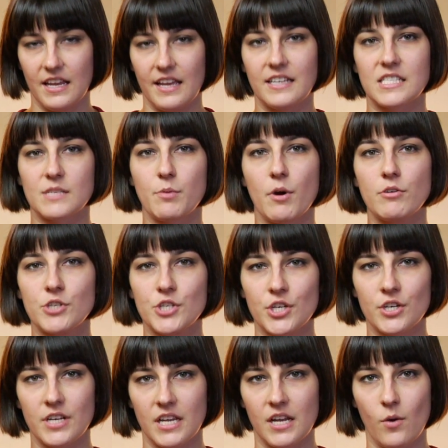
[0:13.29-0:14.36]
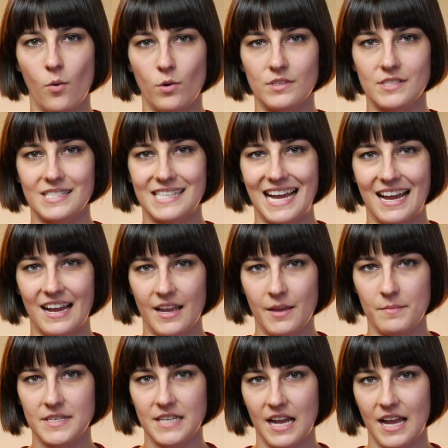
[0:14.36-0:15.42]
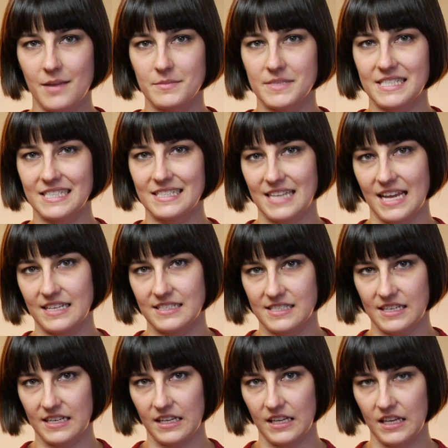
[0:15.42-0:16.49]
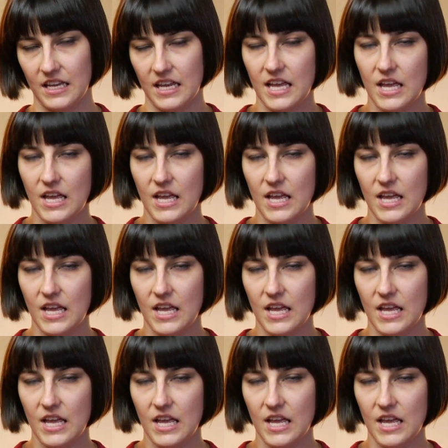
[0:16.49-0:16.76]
exposure equals time times intensity.